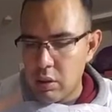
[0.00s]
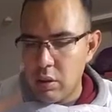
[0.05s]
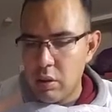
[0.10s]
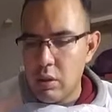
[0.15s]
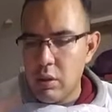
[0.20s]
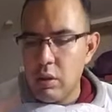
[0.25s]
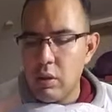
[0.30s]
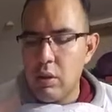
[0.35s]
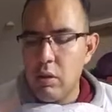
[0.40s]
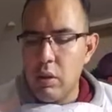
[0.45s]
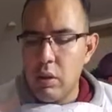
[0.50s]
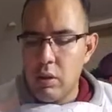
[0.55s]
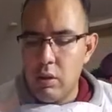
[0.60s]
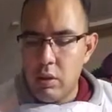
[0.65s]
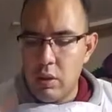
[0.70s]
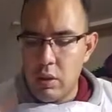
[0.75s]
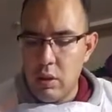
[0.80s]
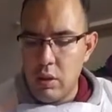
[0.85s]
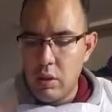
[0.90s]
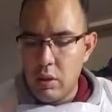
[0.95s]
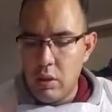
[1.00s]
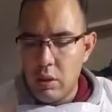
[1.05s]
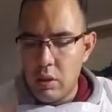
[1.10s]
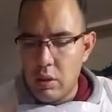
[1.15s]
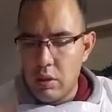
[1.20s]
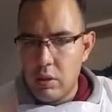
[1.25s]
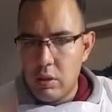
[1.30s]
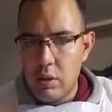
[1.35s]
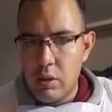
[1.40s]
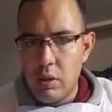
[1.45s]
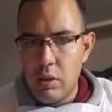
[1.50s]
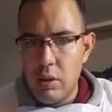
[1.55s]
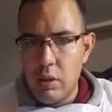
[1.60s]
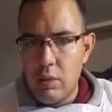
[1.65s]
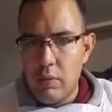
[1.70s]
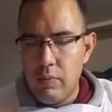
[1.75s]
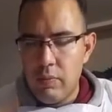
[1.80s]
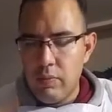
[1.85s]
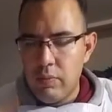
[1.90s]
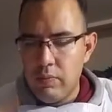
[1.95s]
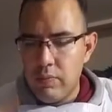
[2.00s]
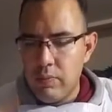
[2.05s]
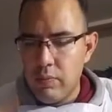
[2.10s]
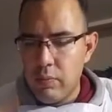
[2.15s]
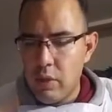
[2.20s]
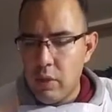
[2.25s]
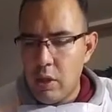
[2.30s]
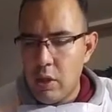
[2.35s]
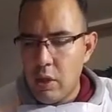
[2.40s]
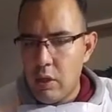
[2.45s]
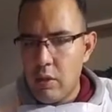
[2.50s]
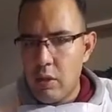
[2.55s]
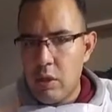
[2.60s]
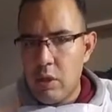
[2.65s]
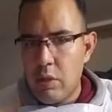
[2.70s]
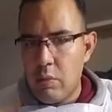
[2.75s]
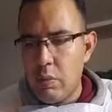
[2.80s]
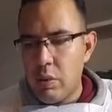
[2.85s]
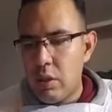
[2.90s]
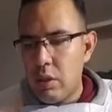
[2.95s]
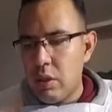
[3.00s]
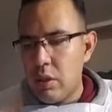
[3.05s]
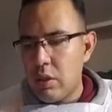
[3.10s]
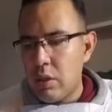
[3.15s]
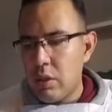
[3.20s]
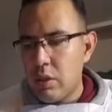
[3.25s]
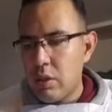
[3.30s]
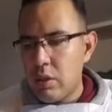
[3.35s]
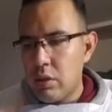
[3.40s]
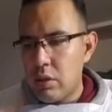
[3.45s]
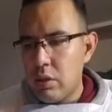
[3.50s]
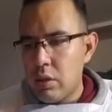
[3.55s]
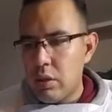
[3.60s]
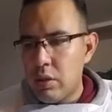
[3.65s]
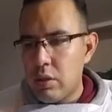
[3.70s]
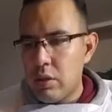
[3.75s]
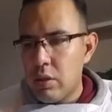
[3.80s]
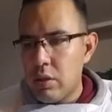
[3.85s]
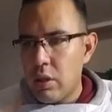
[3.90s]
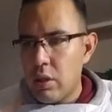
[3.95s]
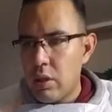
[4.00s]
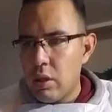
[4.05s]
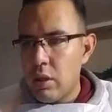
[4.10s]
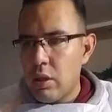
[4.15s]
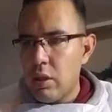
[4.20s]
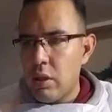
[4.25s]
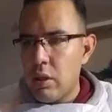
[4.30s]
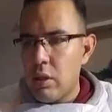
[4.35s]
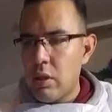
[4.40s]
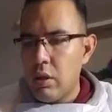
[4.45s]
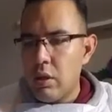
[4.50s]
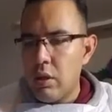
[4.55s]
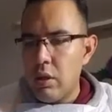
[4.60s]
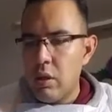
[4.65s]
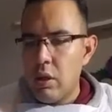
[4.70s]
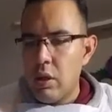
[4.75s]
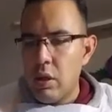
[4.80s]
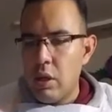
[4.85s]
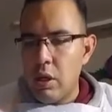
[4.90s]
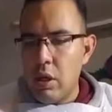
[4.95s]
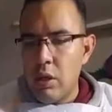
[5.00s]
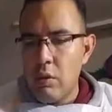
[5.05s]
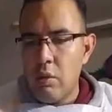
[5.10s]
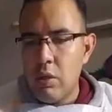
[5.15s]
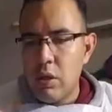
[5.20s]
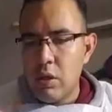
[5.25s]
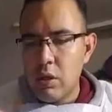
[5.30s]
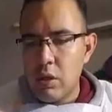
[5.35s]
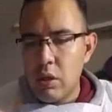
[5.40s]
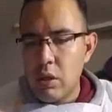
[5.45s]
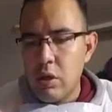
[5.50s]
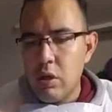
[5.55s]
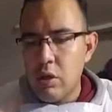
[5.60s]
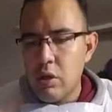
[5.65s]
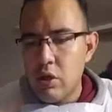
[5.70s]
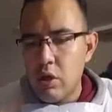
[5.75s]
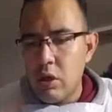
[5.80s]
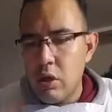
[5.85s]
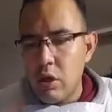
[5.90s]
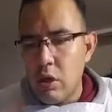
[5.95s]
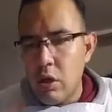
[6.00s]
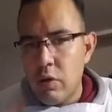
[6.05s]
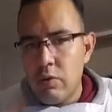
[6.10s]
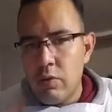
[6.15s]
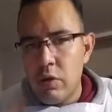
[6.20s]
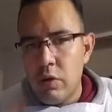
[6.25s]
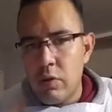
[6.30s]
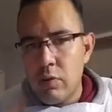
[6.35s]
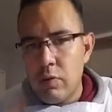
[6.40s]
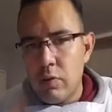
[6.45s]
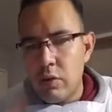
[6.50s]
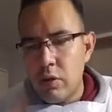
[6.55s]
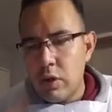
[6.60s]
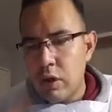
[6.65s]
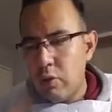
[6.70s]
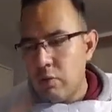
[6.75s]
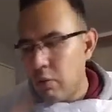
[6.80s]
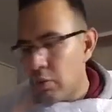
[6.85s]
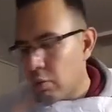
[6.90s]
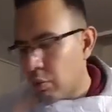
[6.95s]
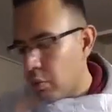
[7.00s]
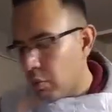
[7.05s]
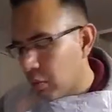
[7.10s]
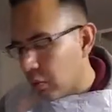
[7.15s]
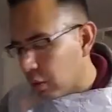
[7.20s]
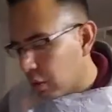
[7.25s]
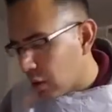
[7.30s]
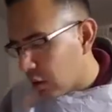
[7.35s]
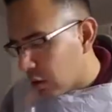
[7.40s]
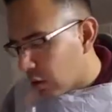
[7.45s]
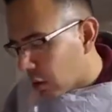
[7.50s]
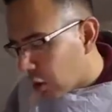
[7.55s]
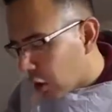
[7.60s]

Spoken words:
Alright, I think that's good. I'm going to place this on this side here. I'm actually going to turn it off just for safety purposes.